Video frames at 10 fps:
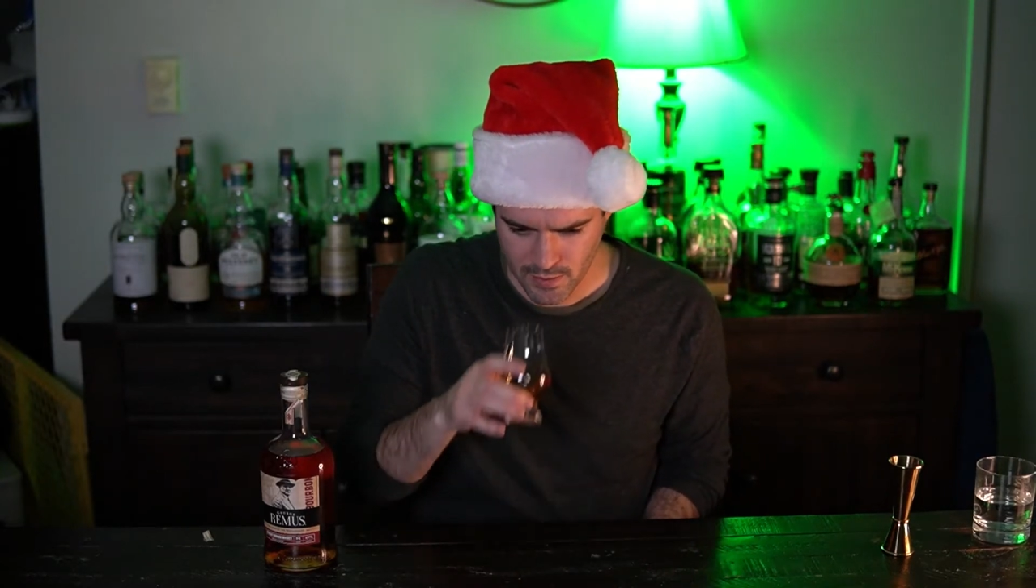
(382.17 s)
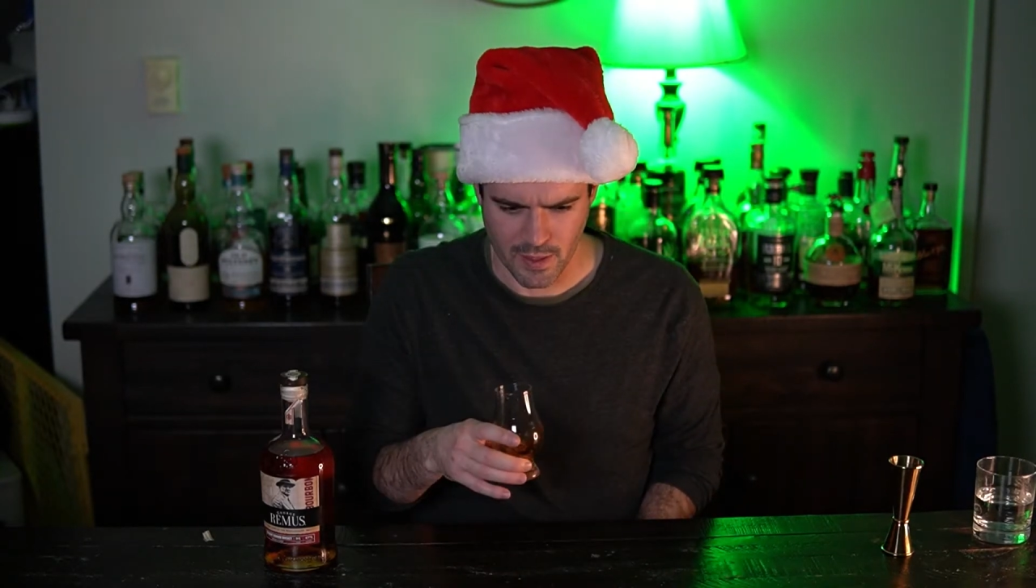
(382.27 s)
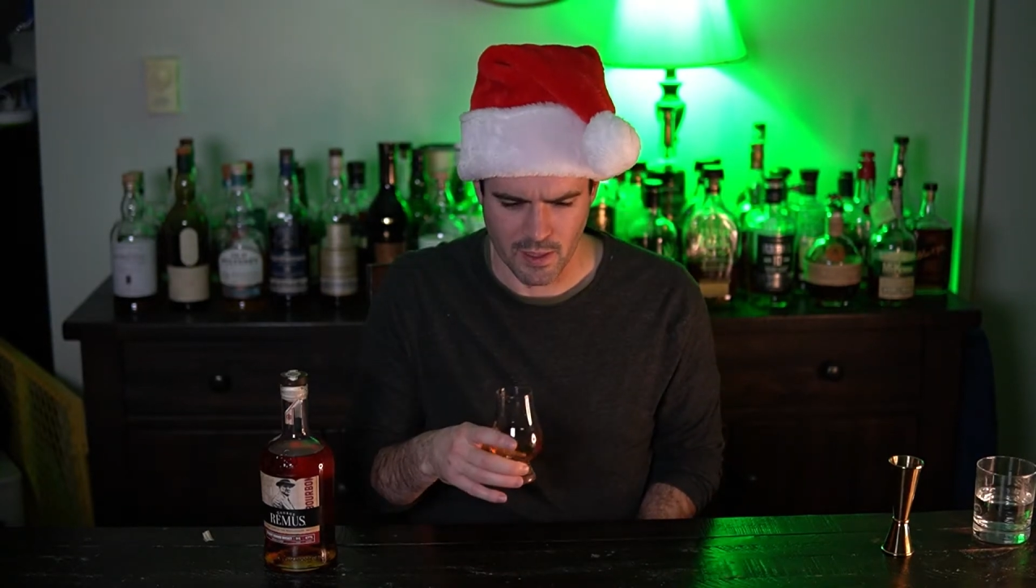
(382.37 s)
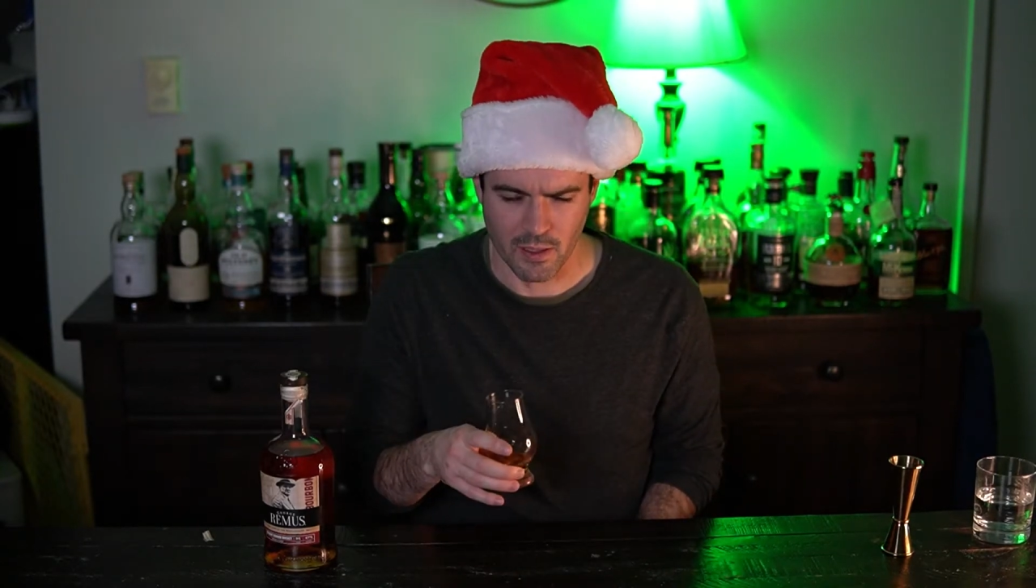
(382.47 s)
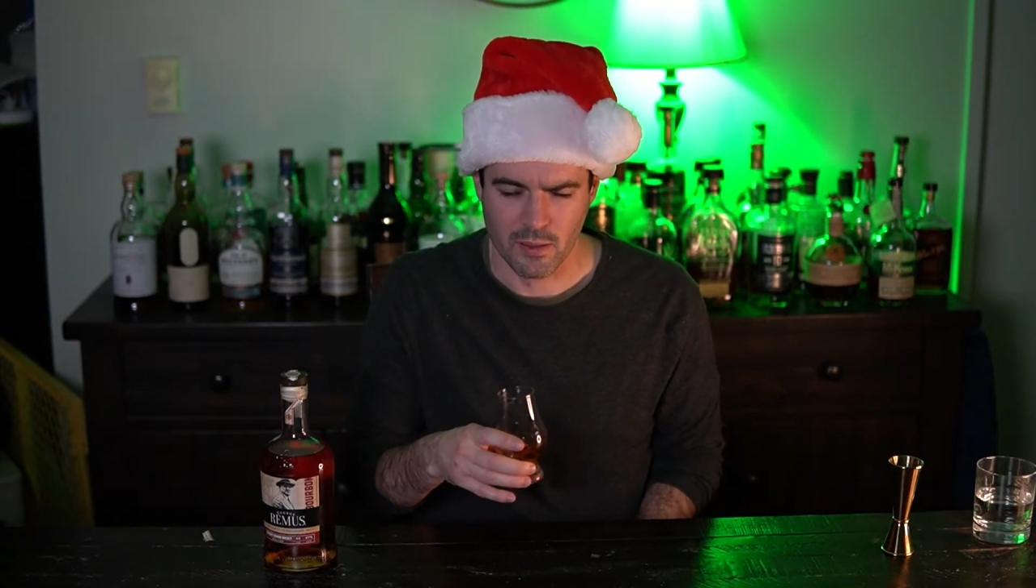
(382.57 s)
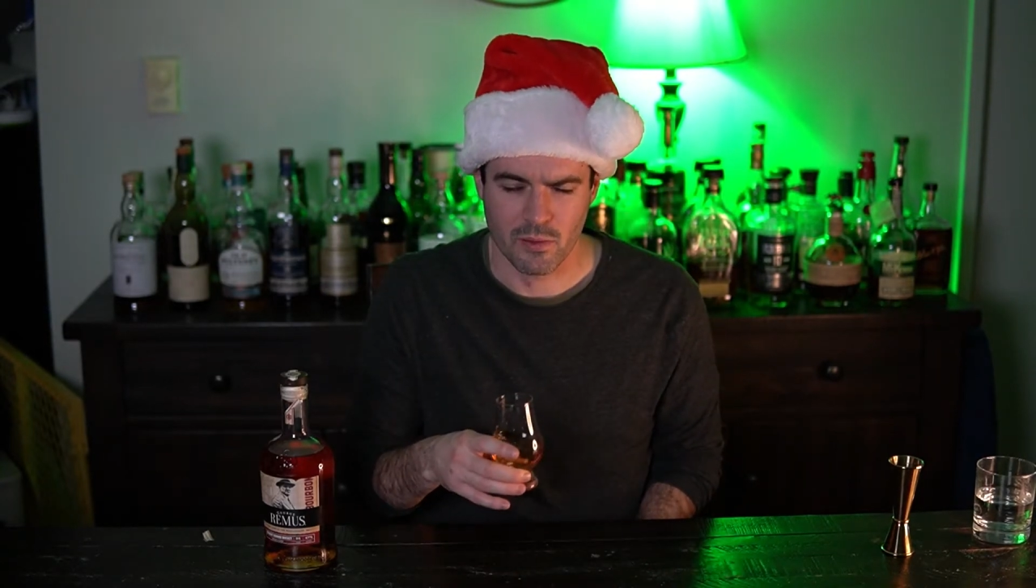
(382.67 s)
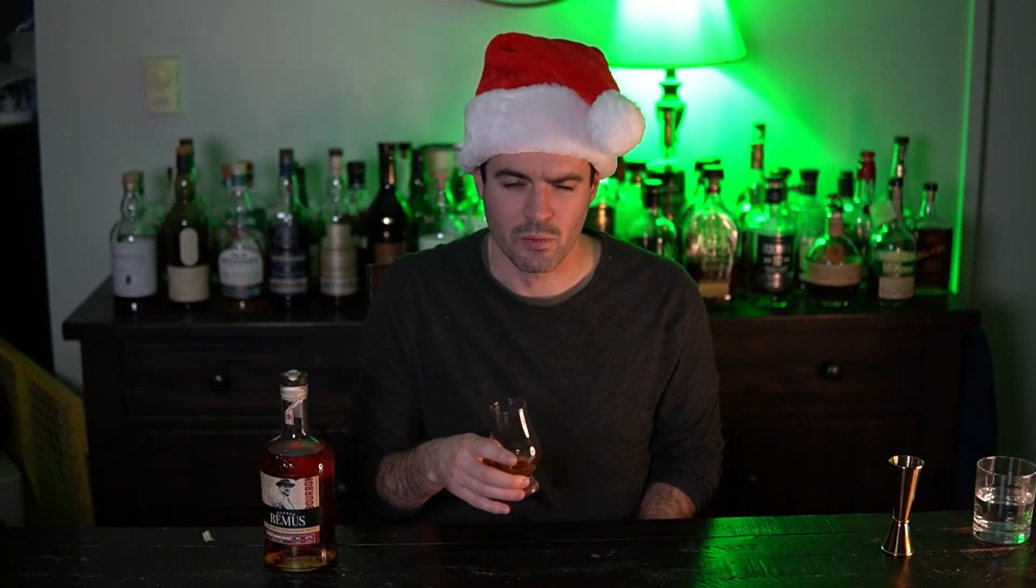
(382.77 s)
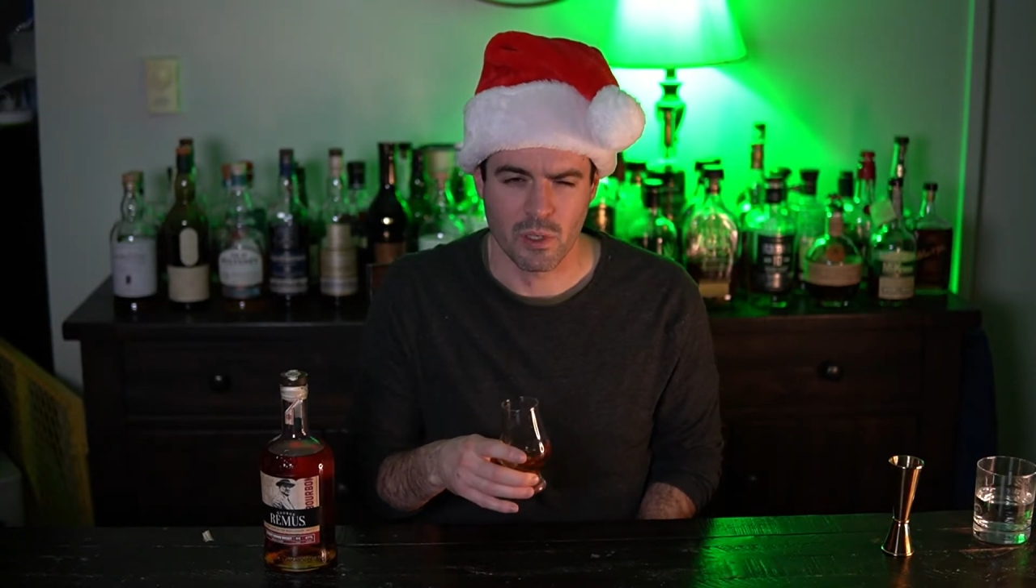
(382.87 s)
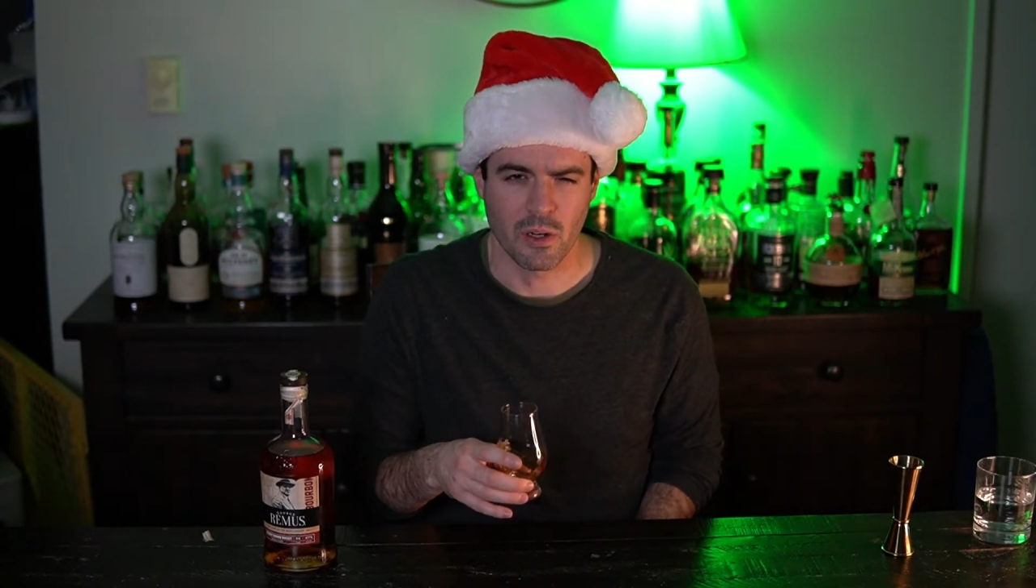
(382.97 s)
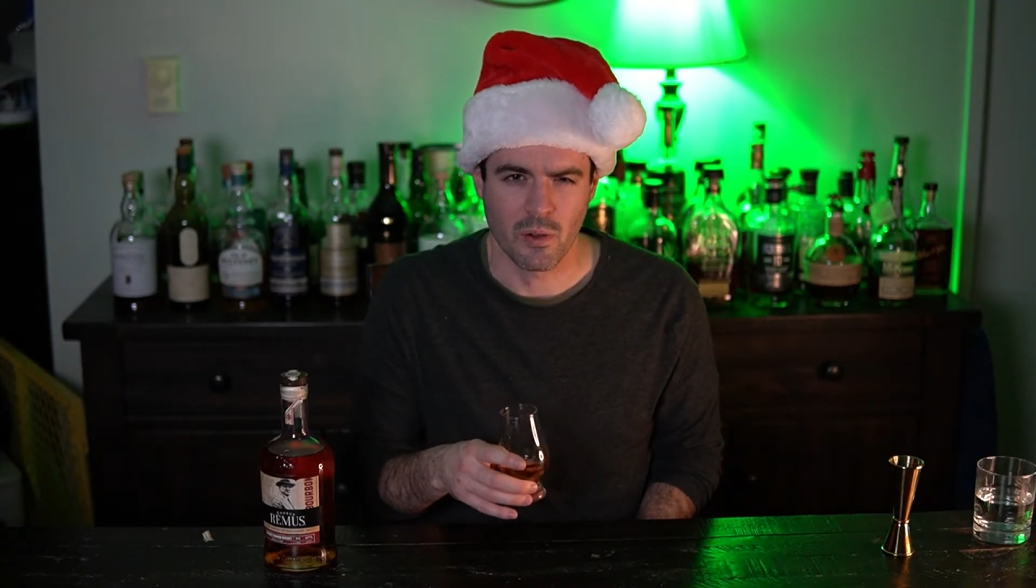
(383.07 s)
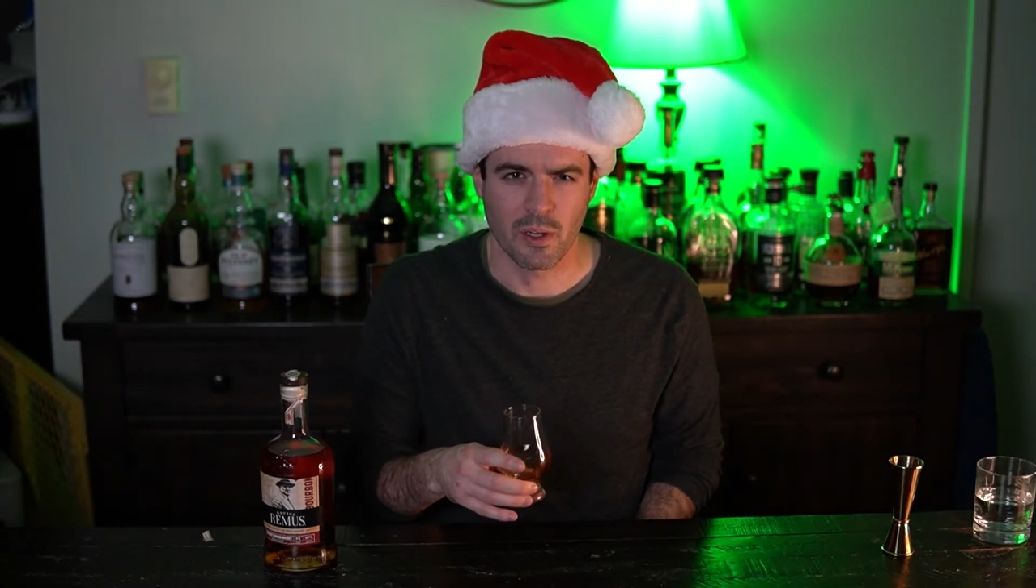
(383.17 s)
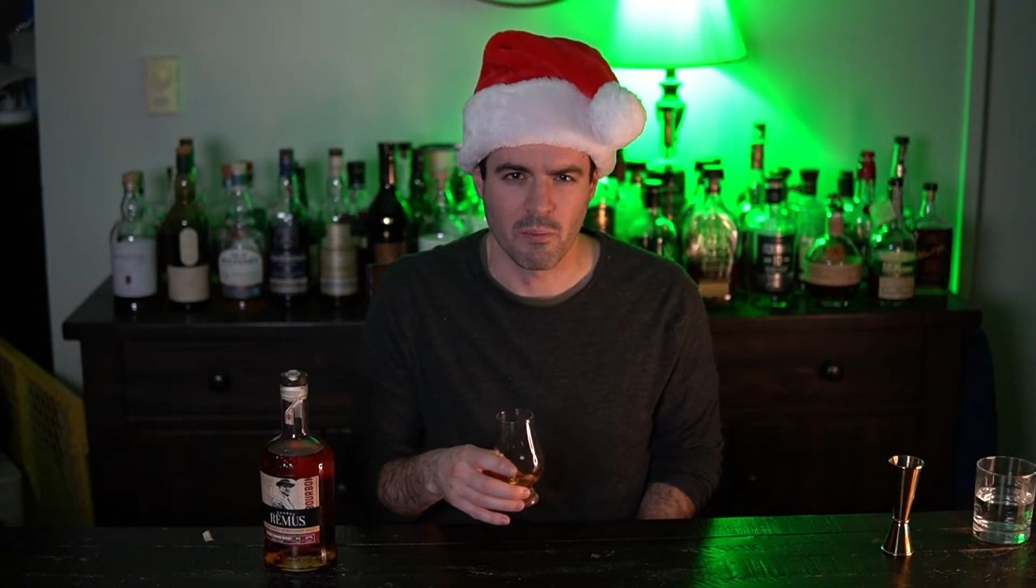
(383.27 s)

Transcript: I think sweet oak